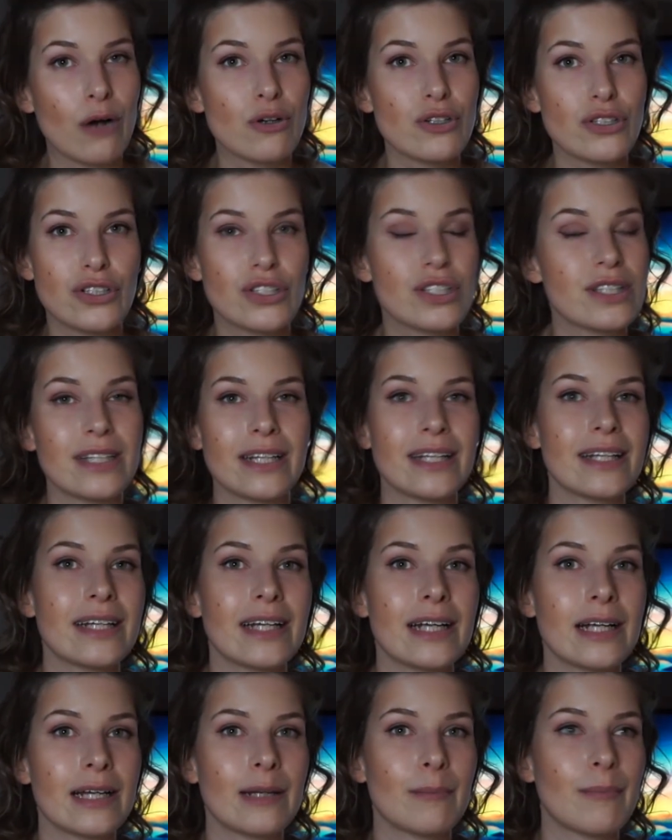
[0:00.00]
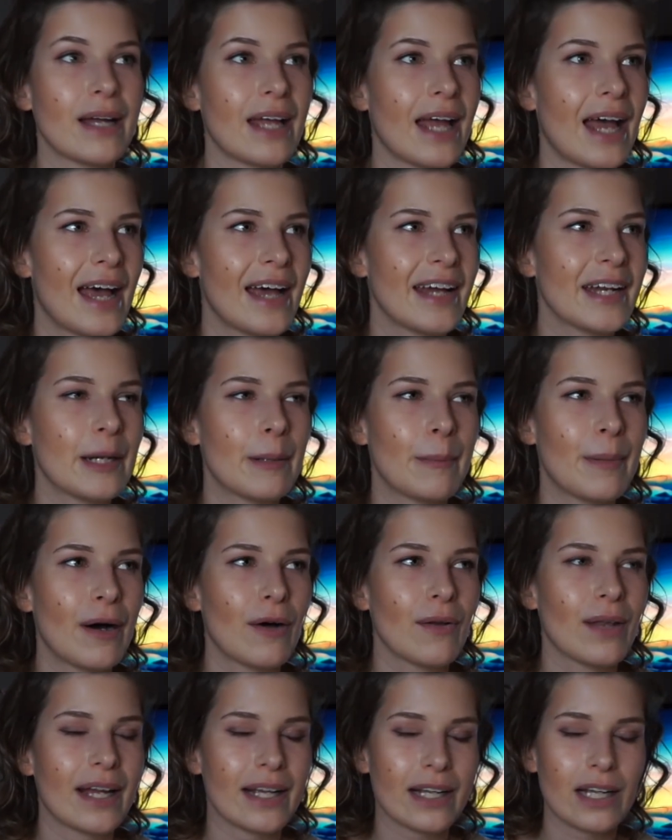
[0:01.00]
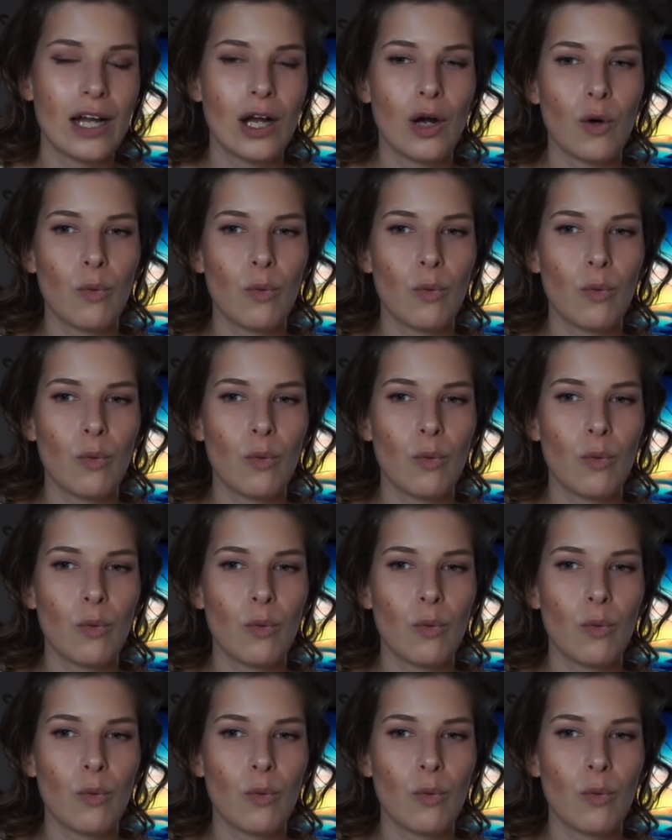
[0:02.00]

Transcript: I was just thinking in my head about like